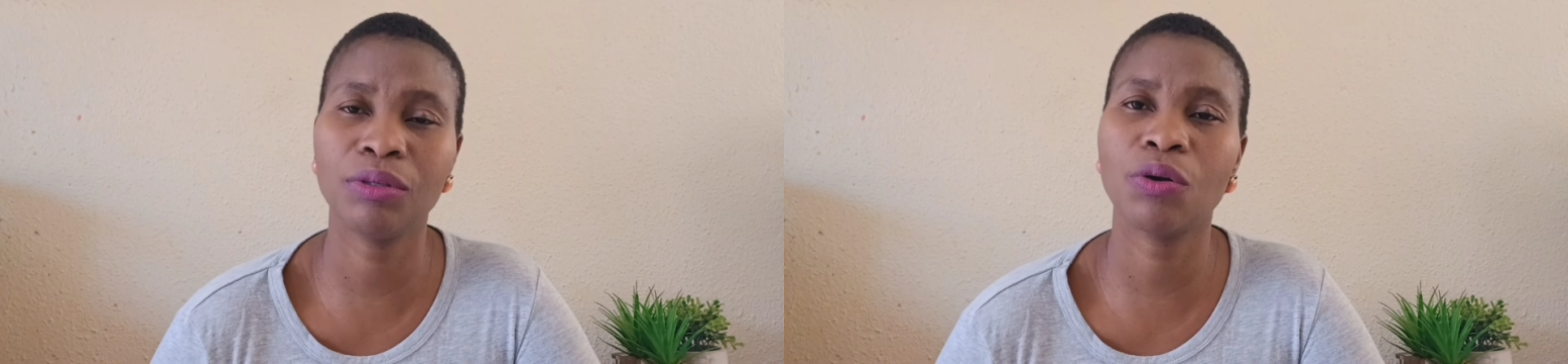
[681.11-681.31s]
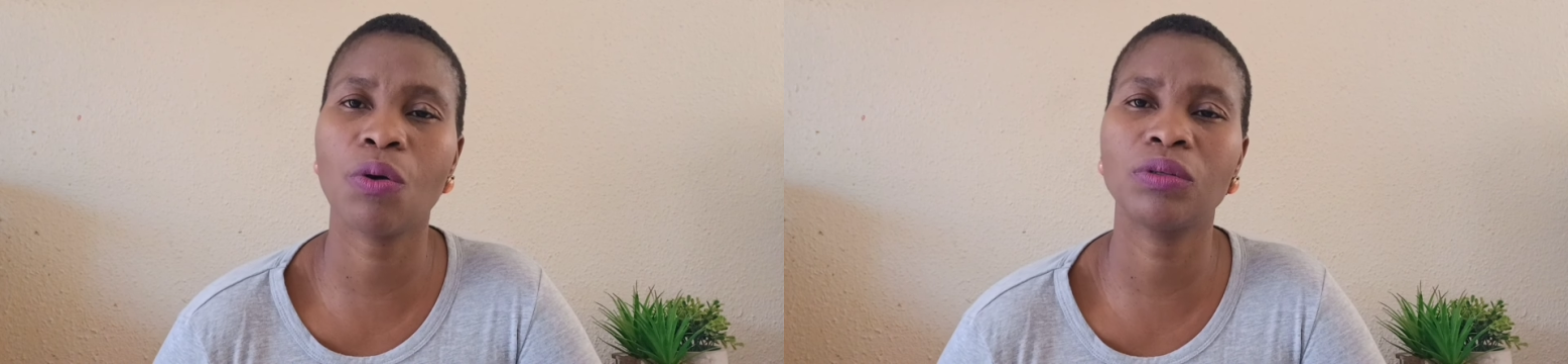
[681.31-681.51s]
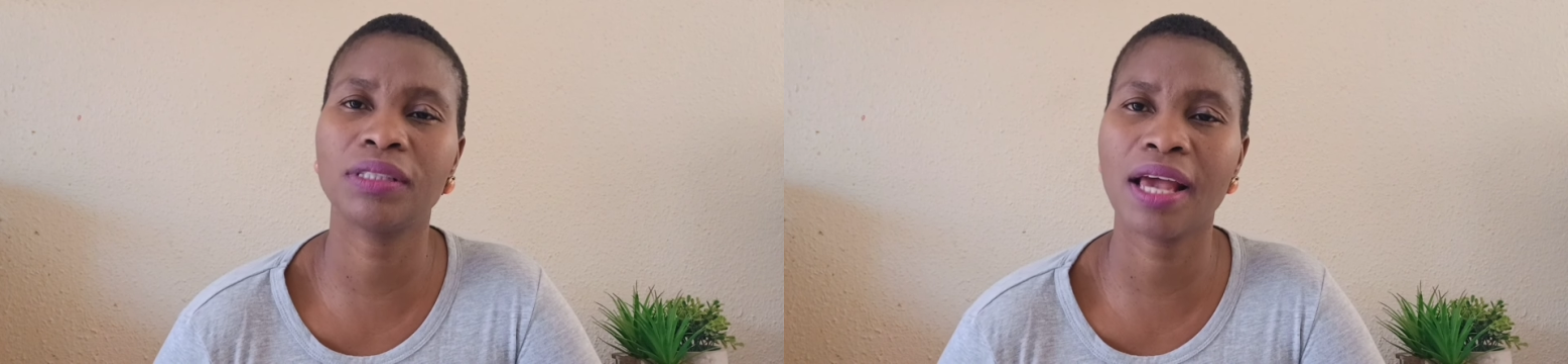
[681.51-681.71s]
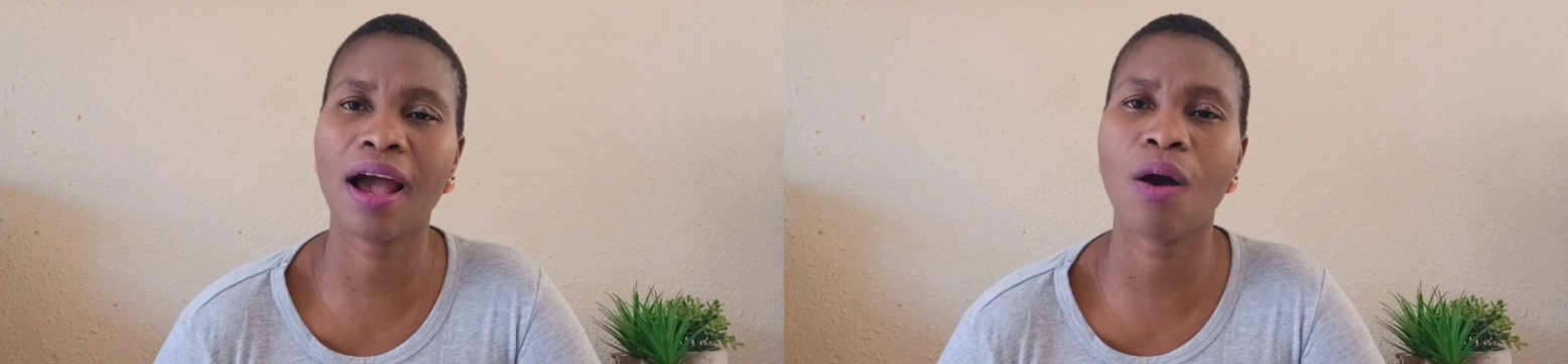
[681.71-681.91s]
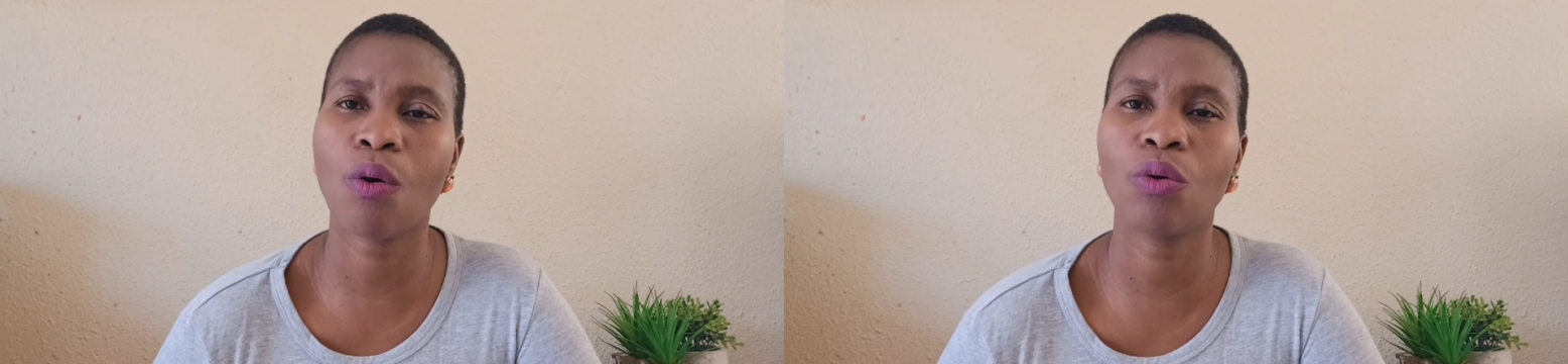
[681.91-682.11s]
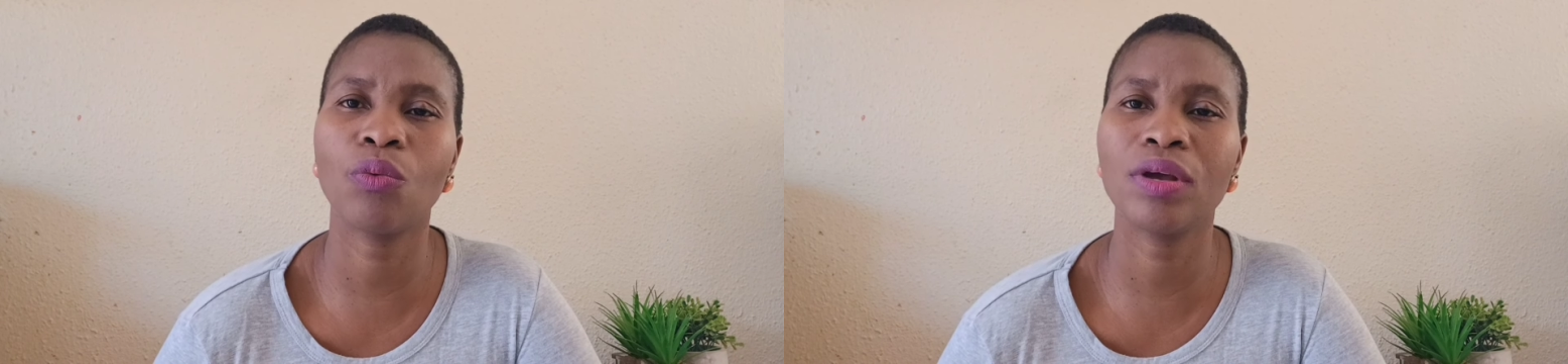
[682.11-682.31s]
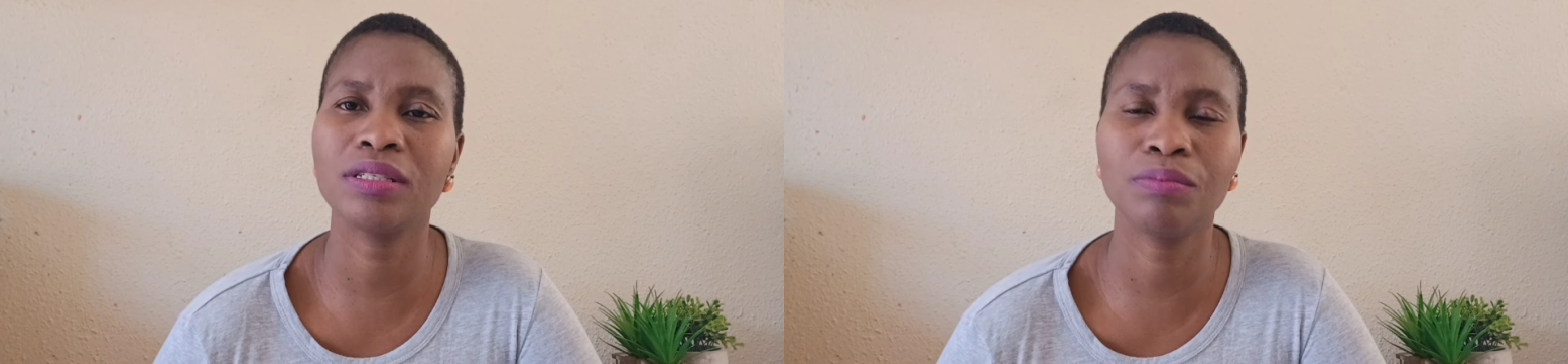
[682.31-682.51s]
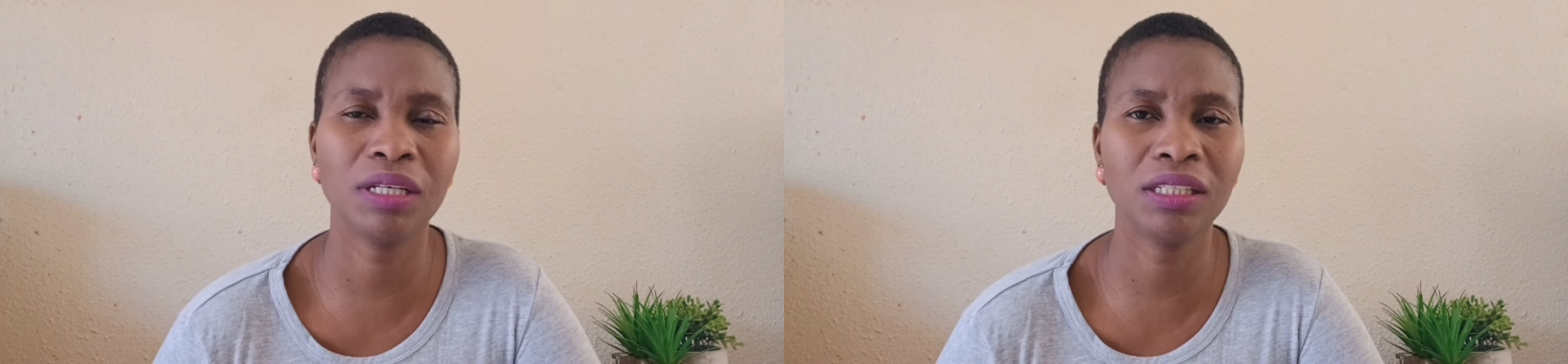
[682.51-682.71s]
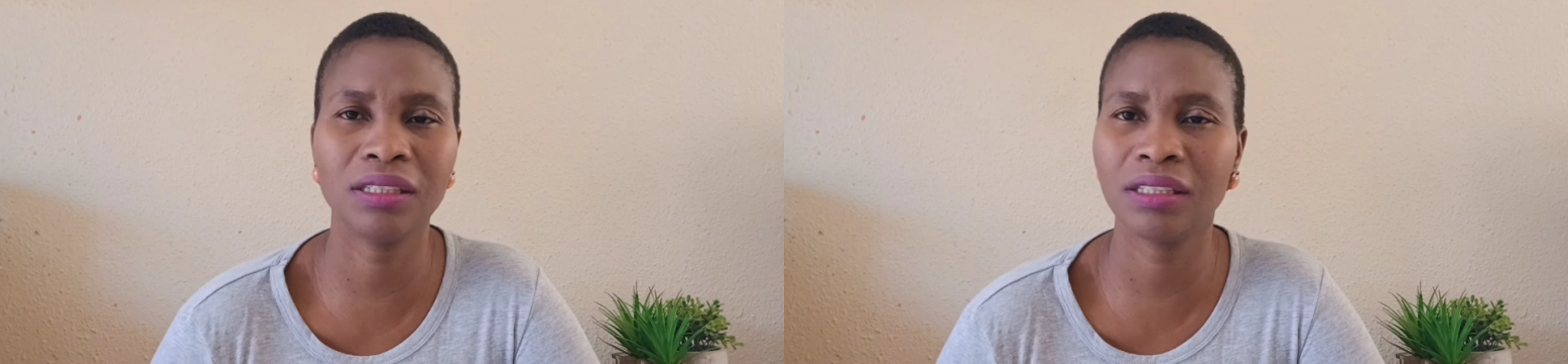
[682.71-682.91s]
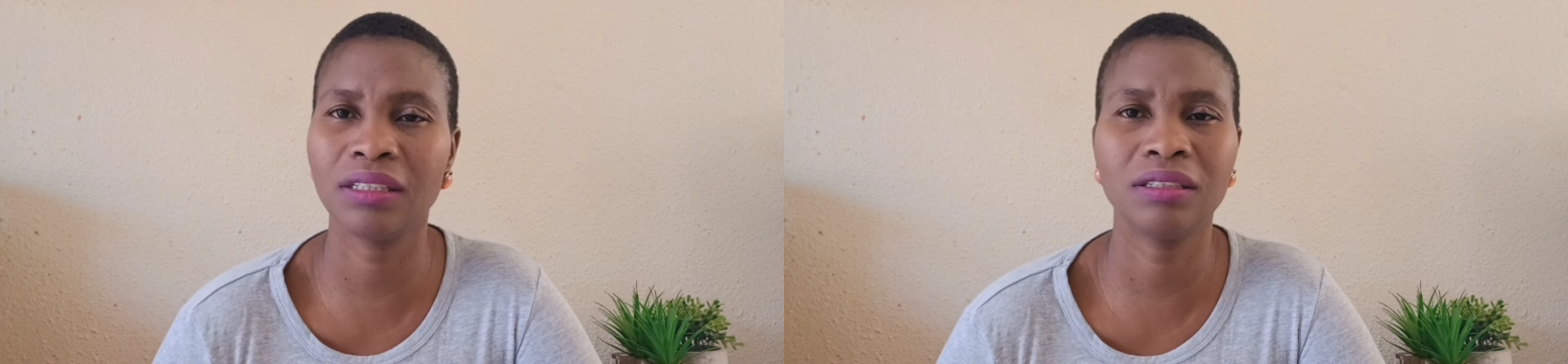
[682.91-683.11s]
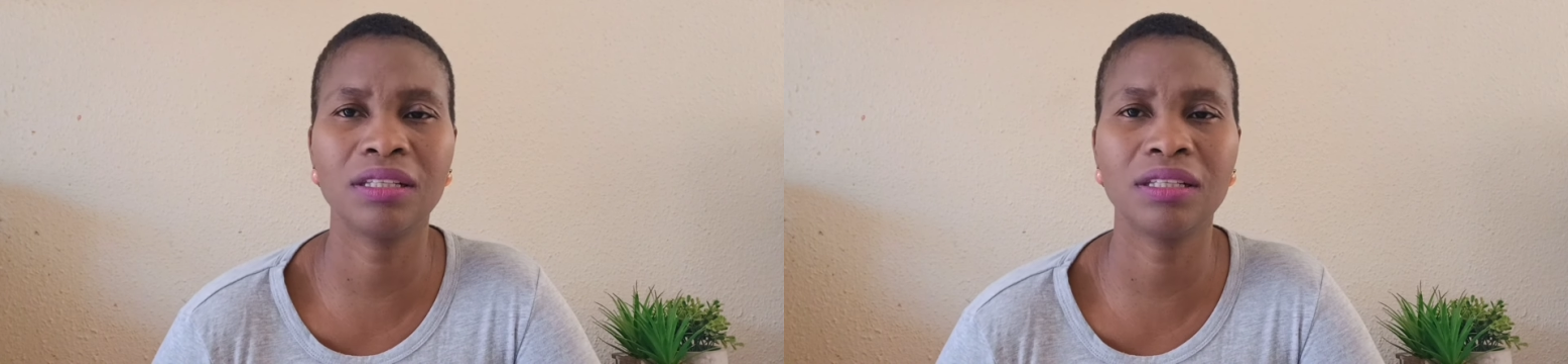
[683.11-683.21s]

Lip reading: because they are always busy.